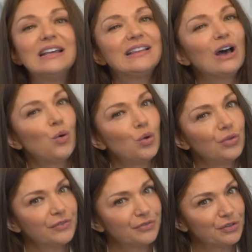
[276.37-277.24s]
that hold
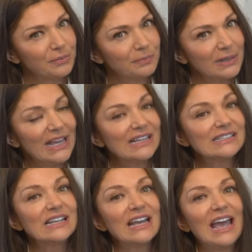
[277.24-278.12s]
the fruit in
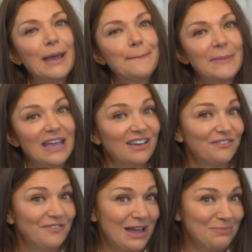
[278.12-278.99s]
place and make it
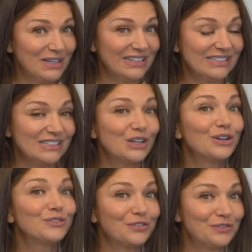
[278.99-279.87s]
fabulous
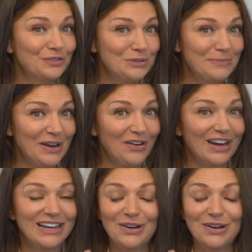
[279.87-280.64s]
for food pairing.